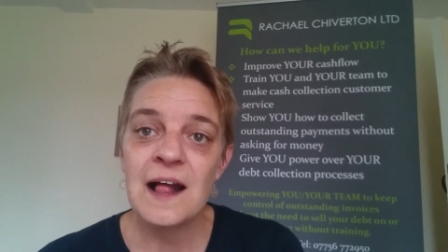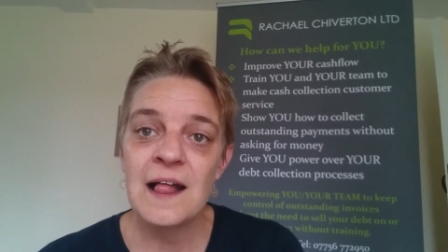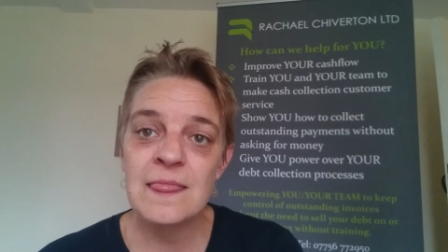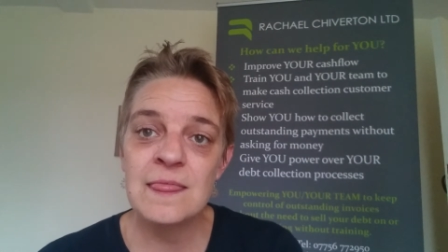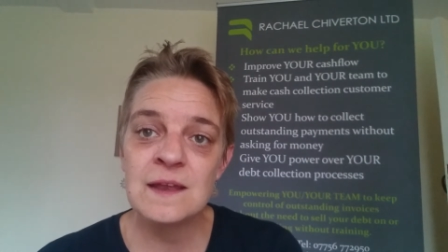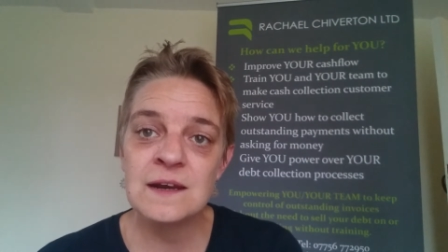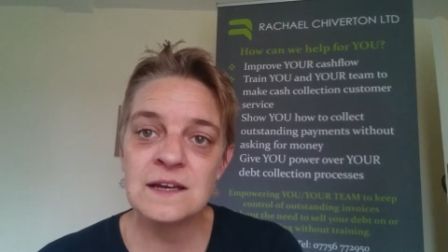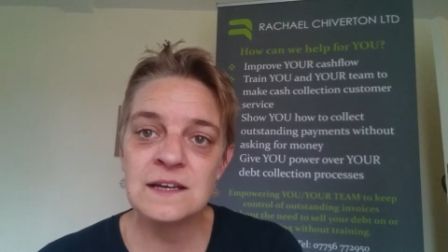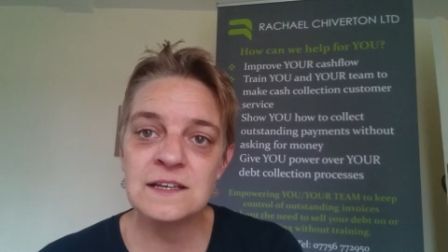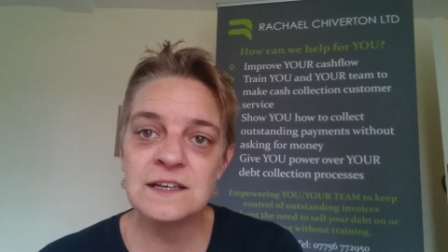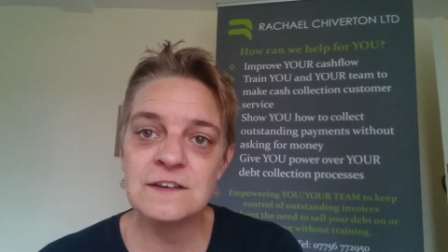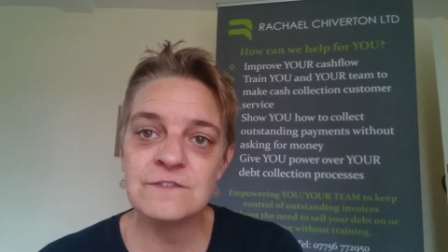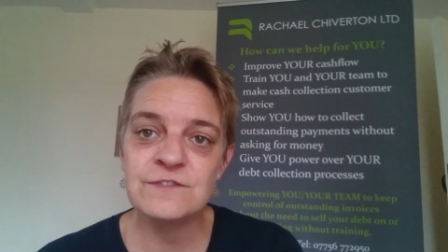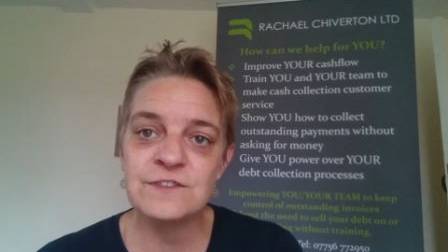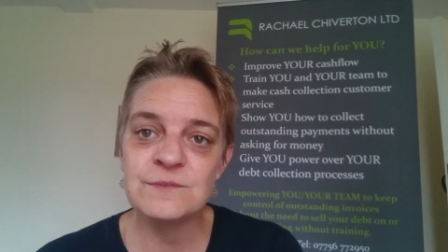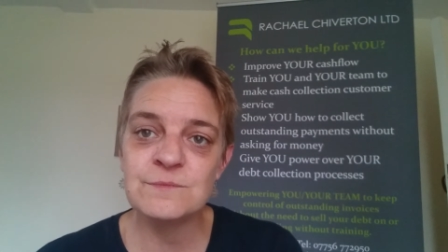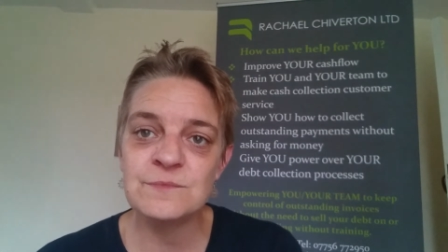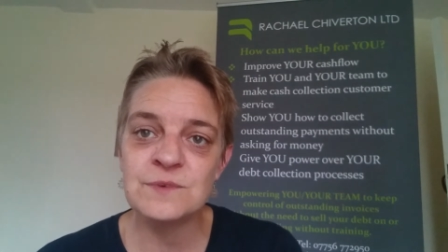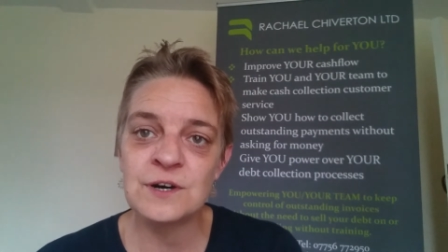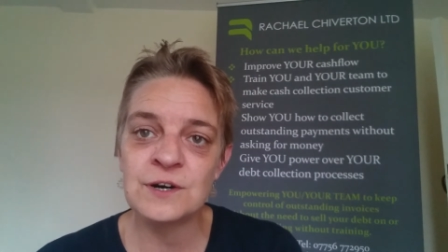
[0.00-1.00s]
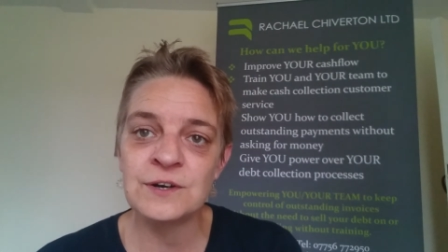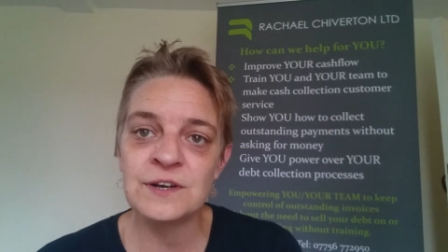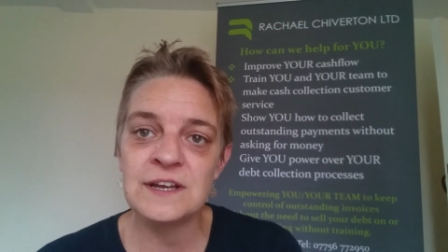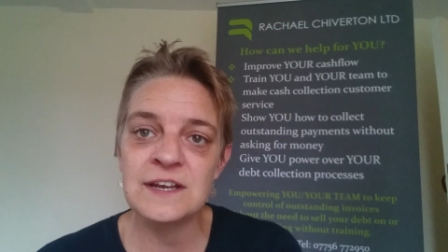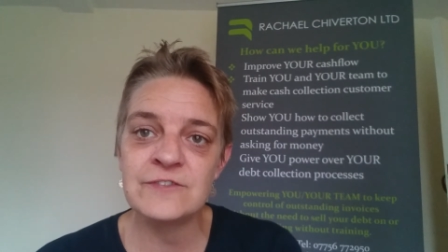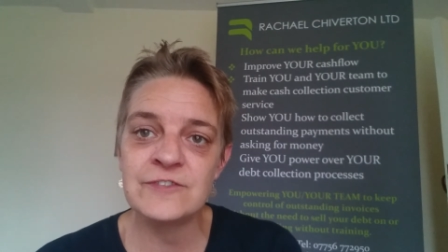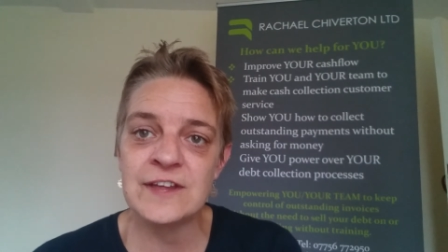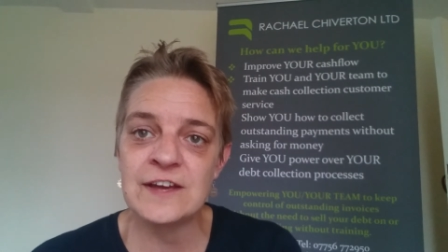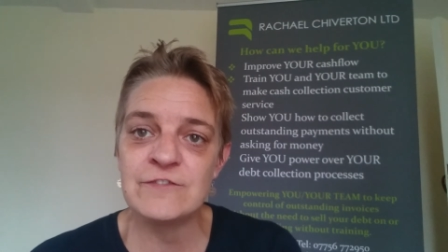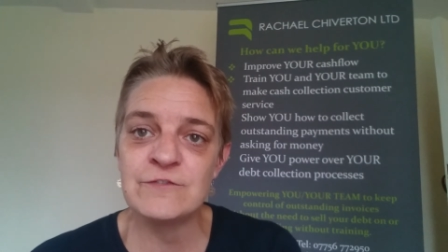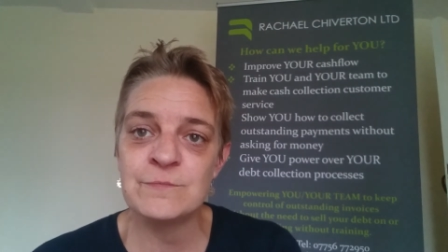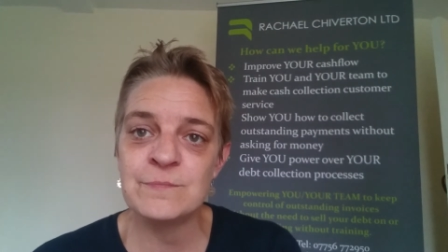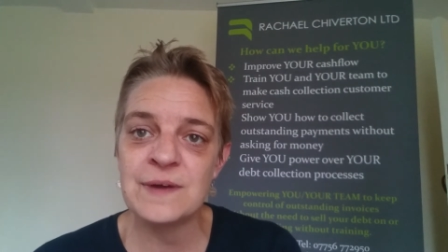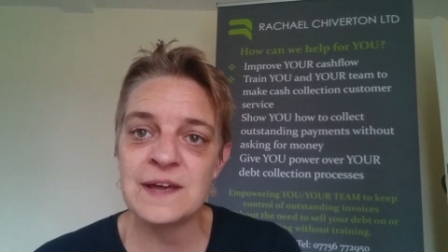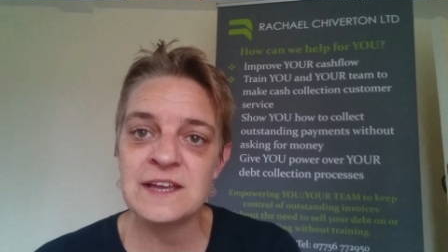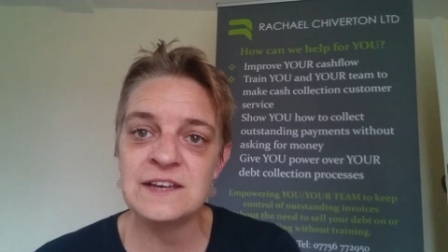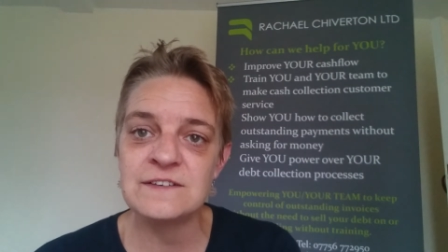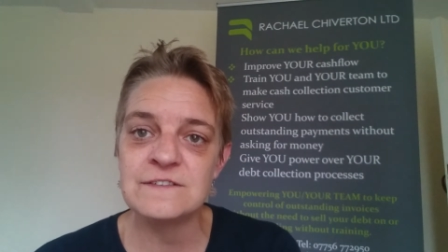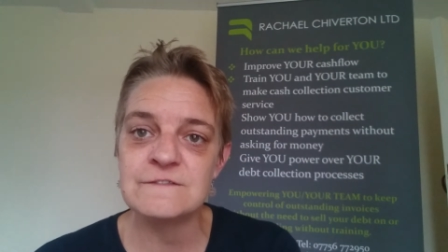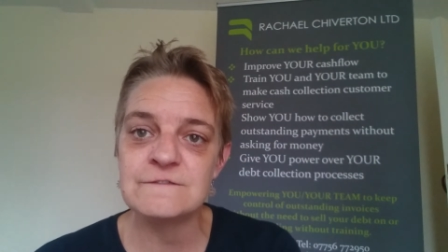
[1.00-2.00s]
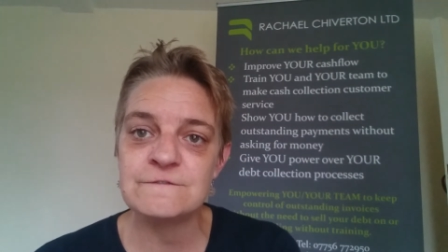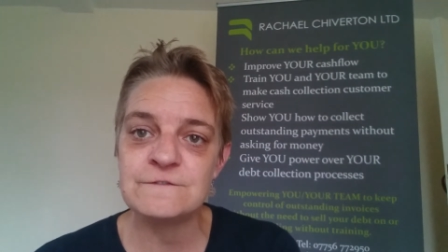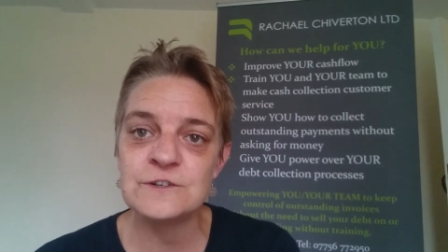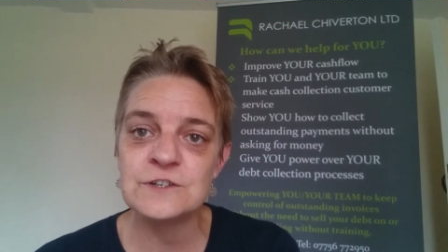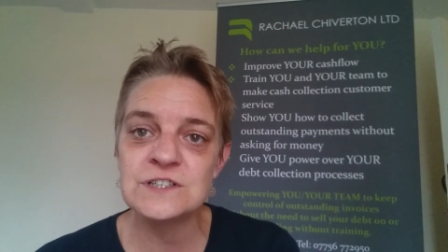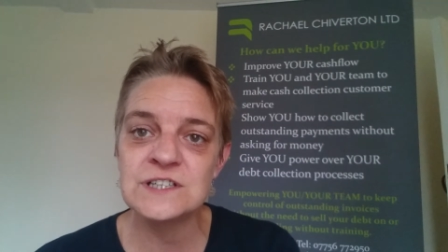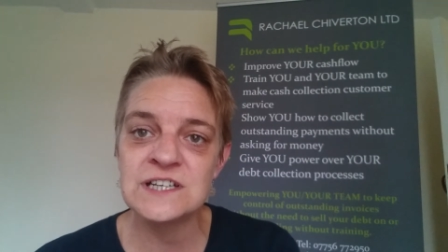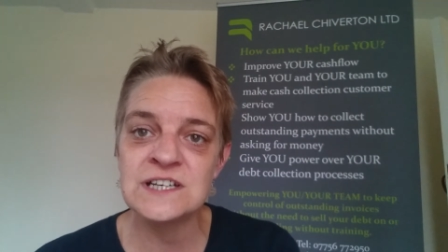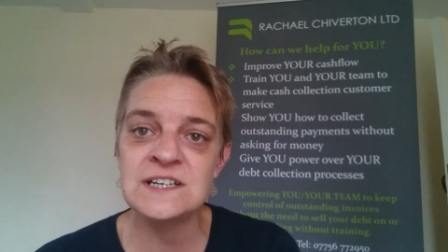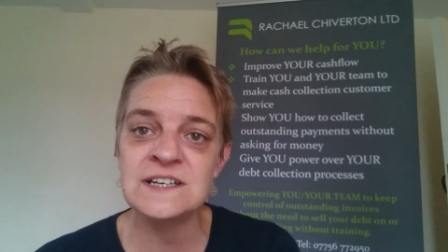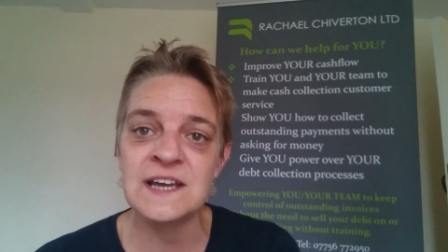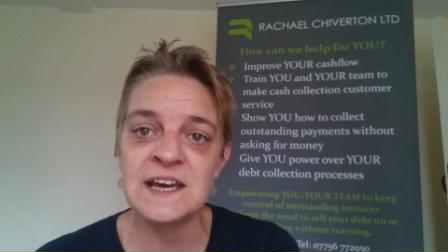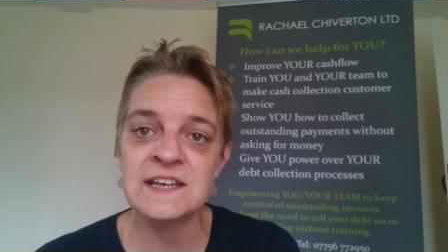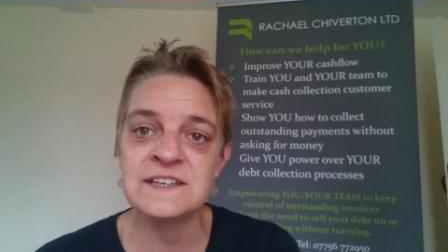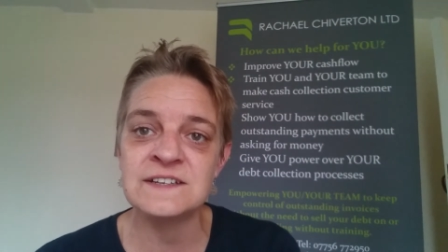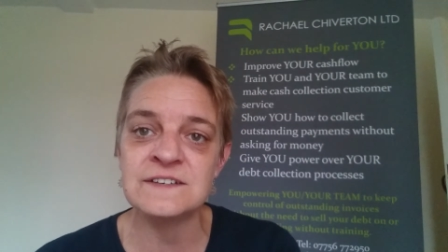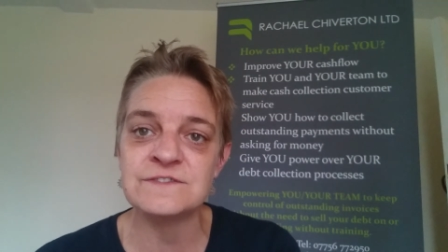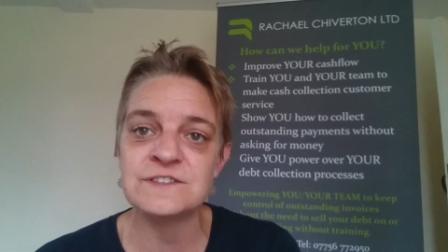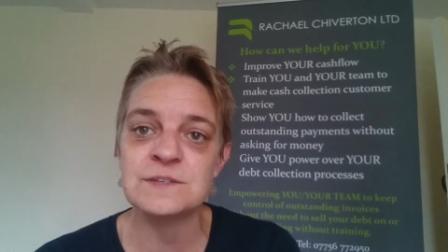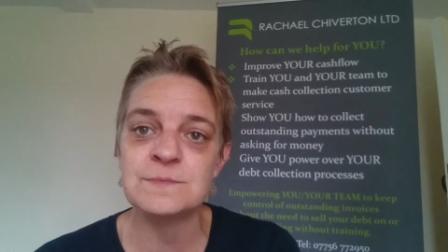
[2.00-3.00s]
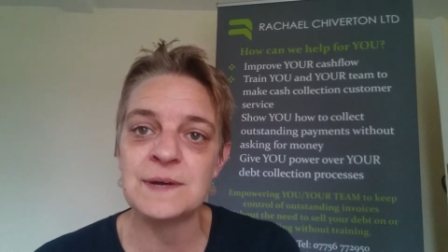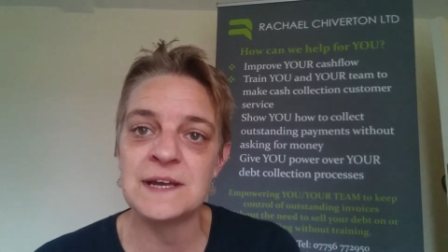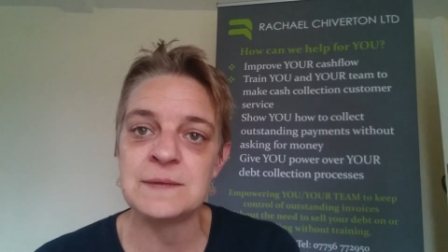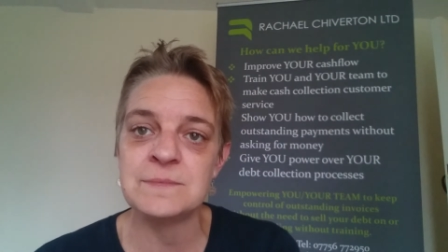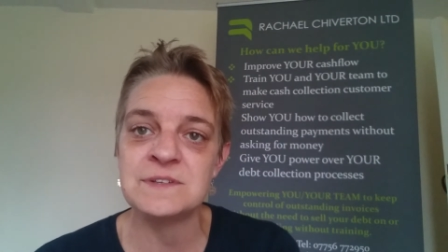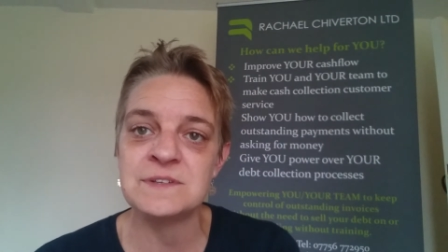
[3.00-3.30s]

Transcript: And then I'd give them one if they haven't paid 14 days after the